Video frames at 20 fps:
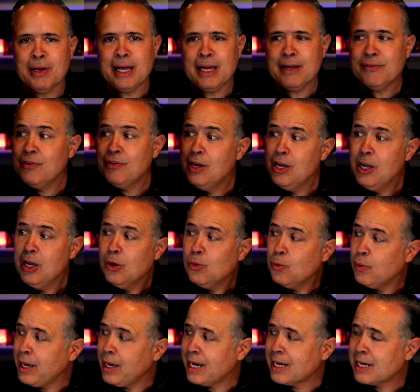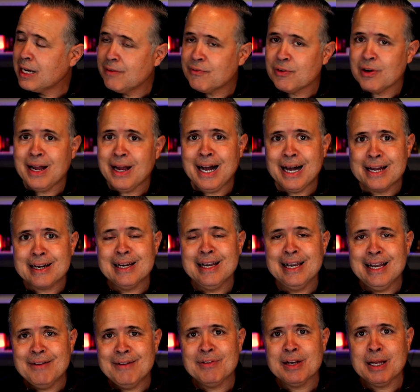Life, where I cover how to
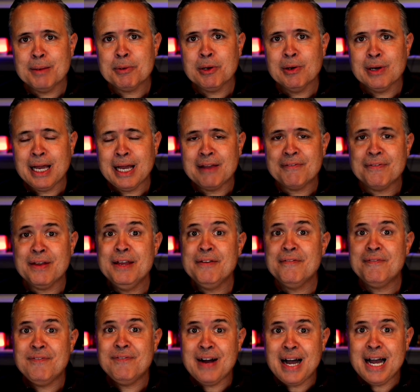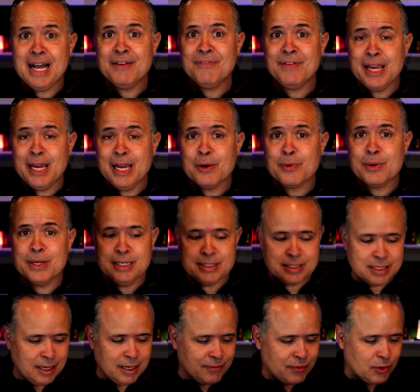level up your life in five
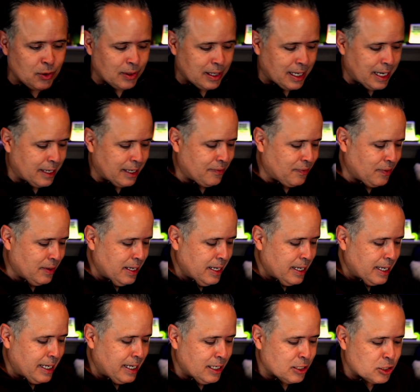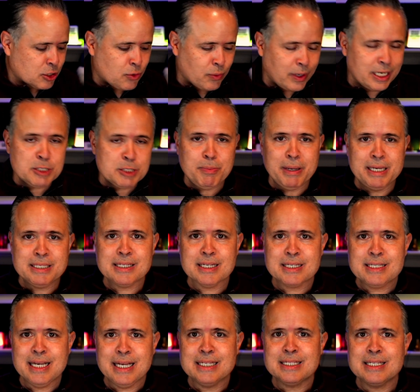areas of your life. Here's Grace-Based
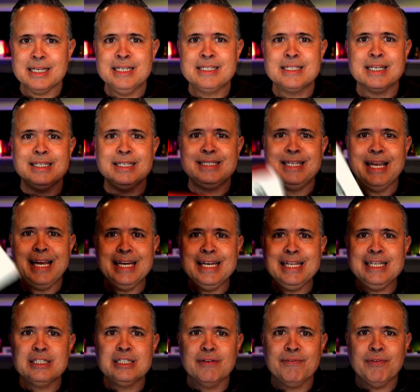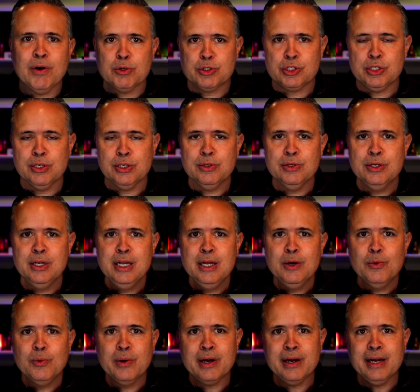Success. It's a daily devotional
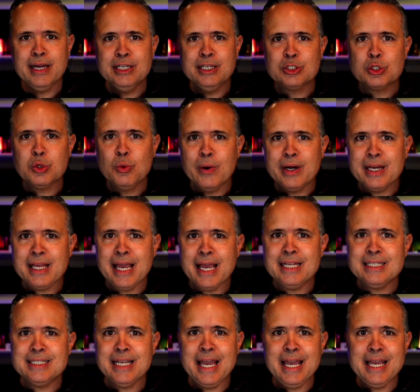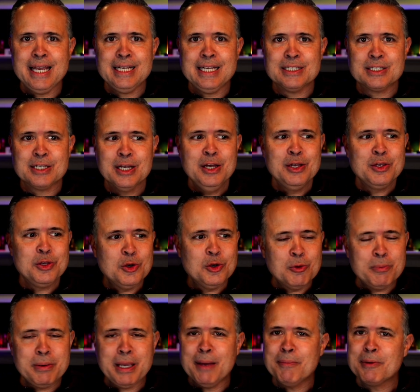where in 28 days,
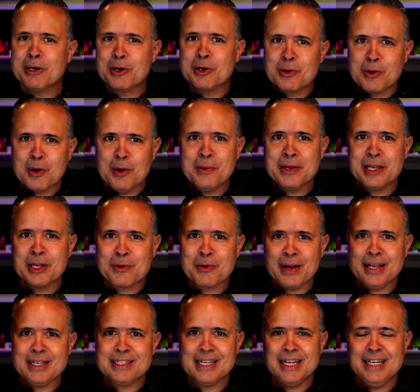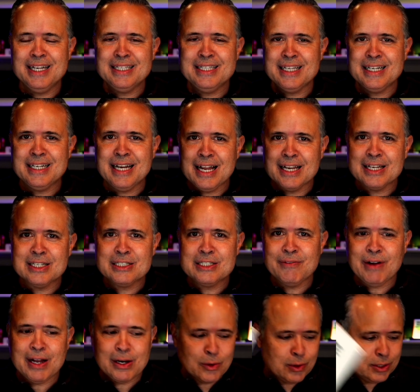you'll be able to grow in grace and in the knowledge
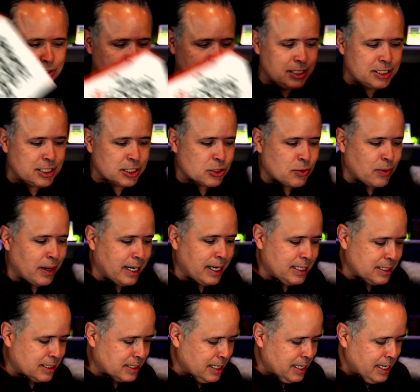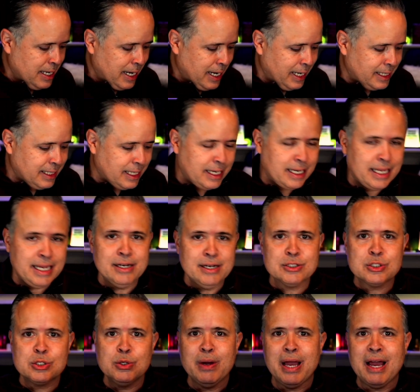of our Lord Jesus Christ. And then
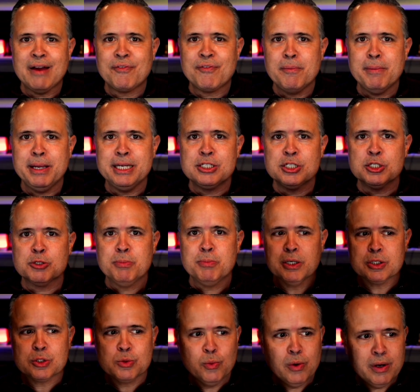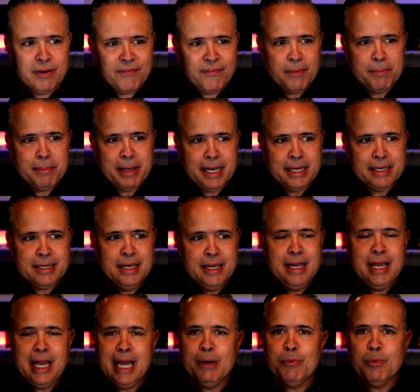here's two affirmations books, one for men
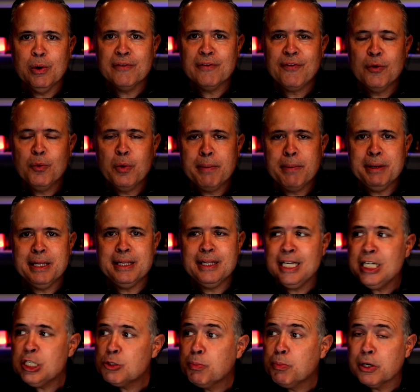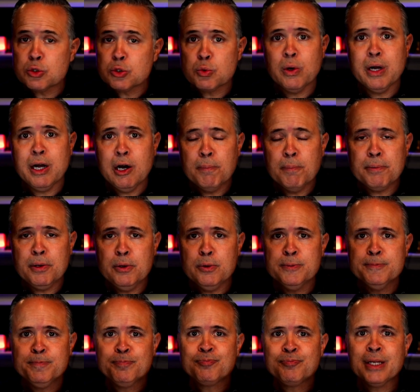and one for women. These books will help
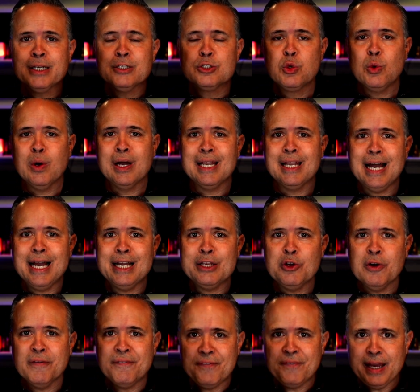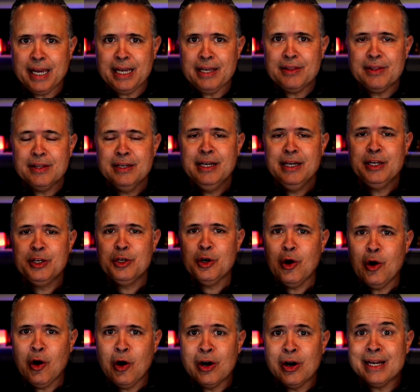you to align your faith,
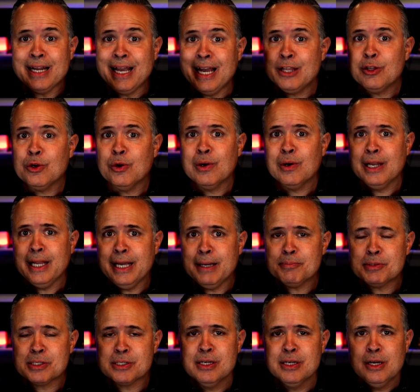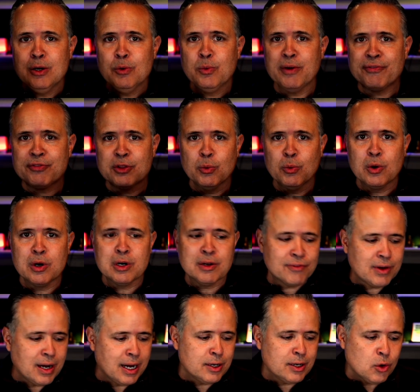your heart, and your lips with the Word
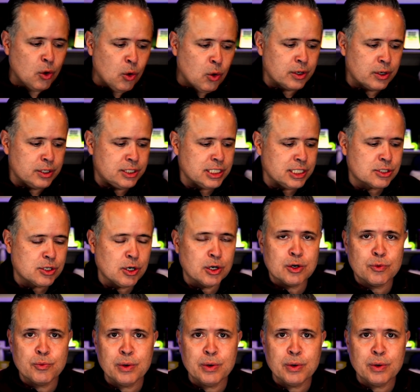of God. Or just go to